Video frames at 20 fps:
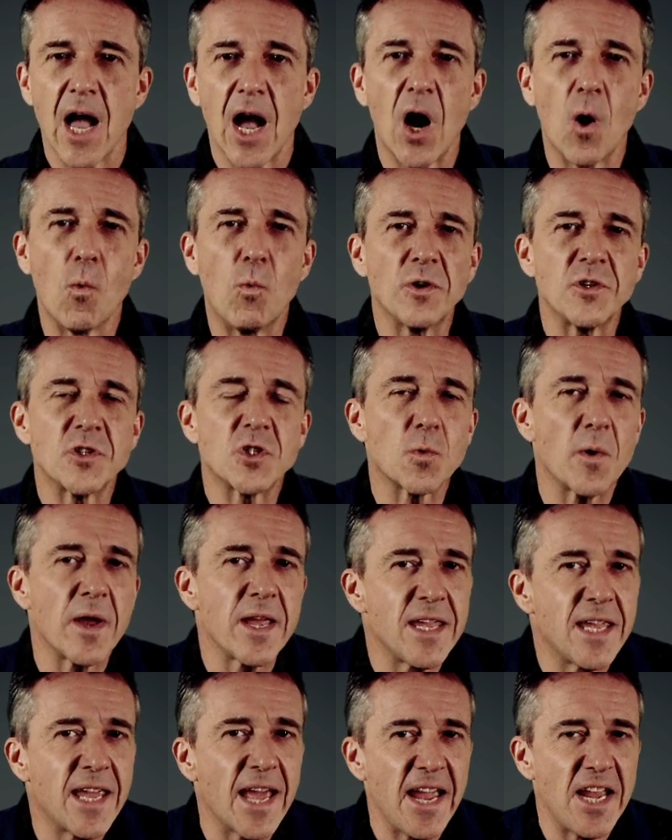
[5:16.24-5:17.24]
I want to
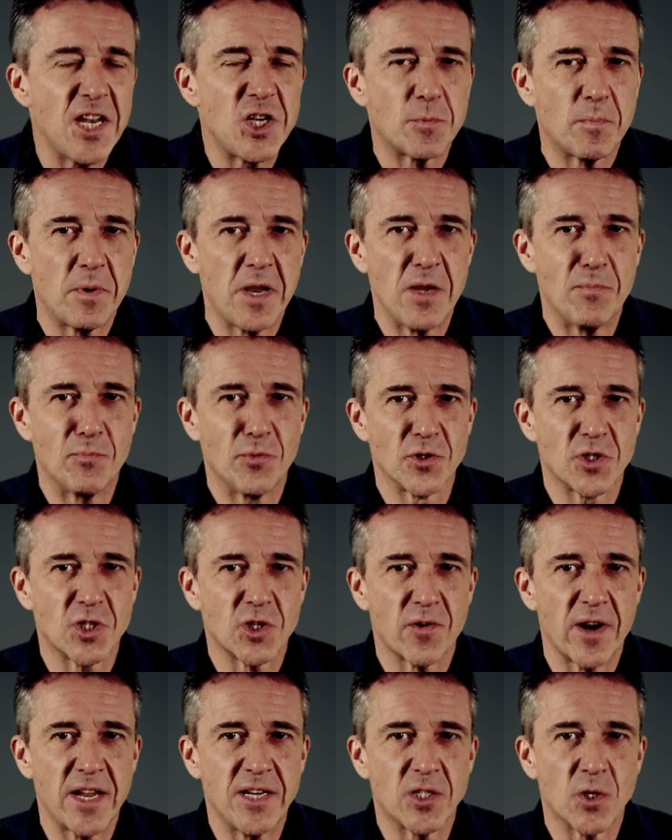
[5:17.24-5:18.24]
engage people
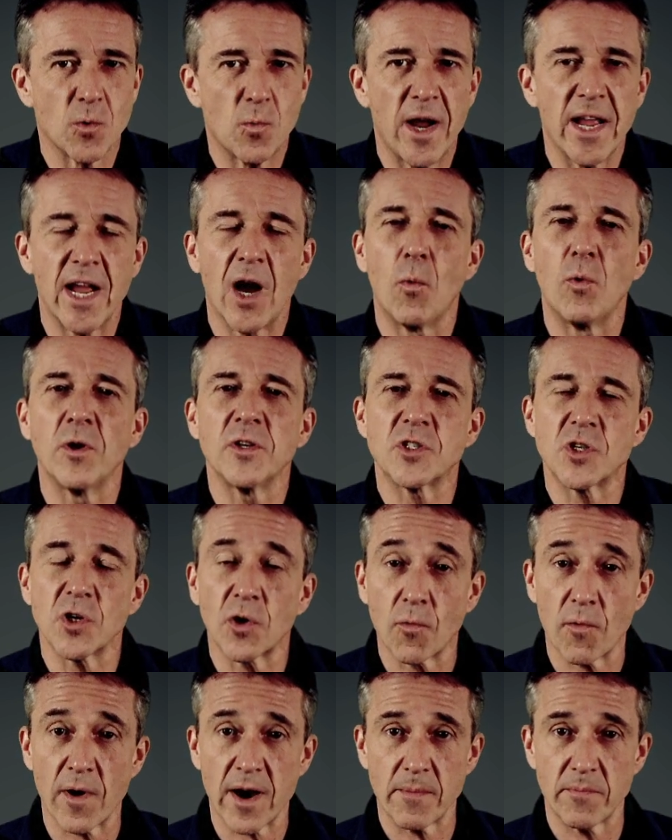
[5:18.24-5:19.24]
straight away. I want to
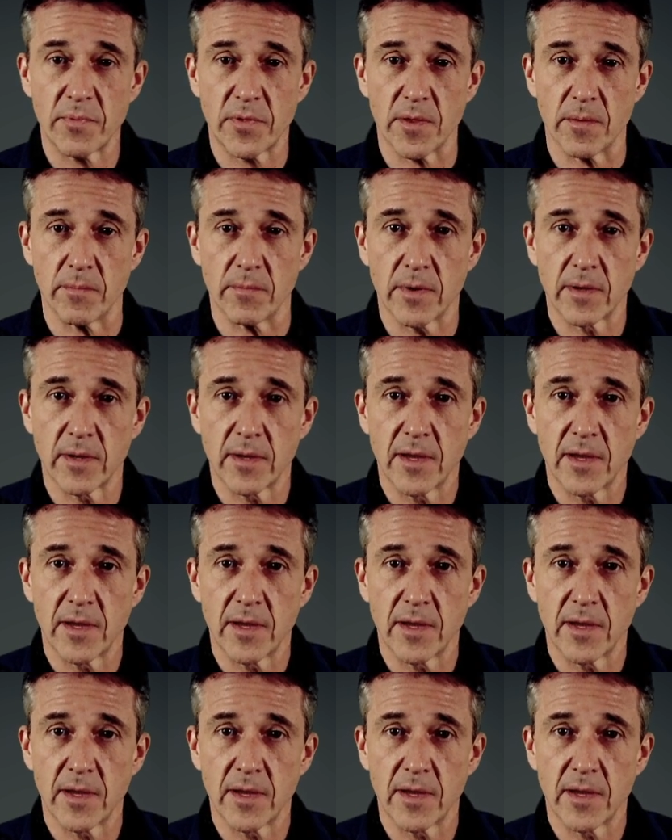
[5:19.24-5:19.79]
grab them.